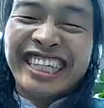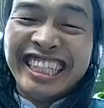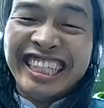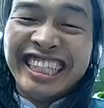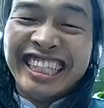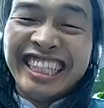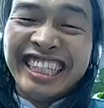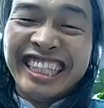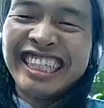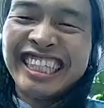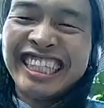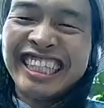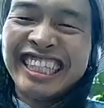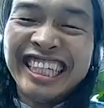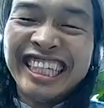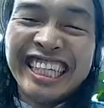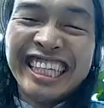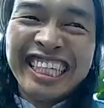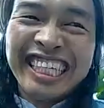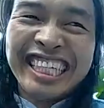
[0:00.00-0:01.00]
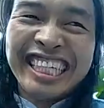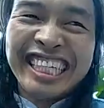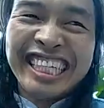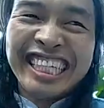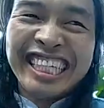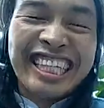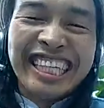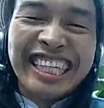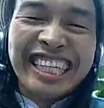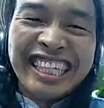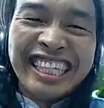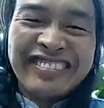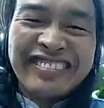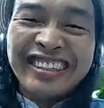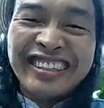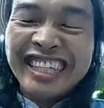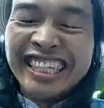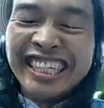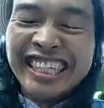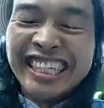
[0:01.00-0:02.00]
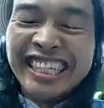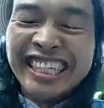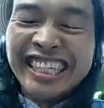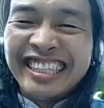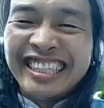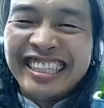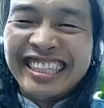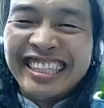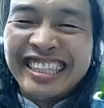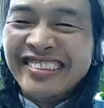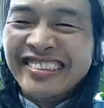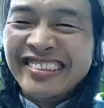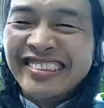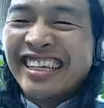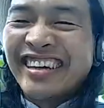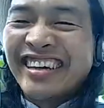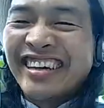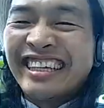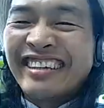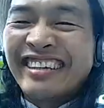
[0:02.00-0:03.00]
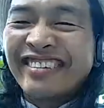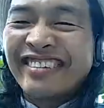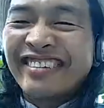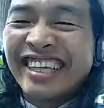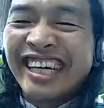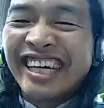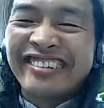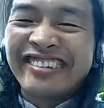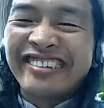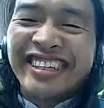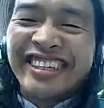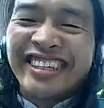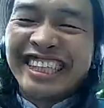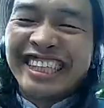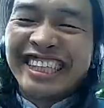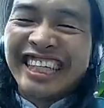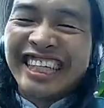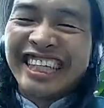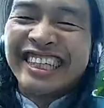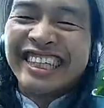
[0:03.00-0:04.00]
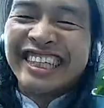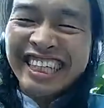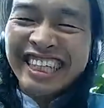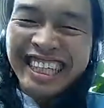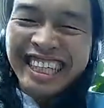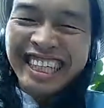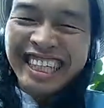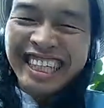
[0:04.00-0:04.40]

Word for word: So I think if we can get to some kind of clock based scheduling,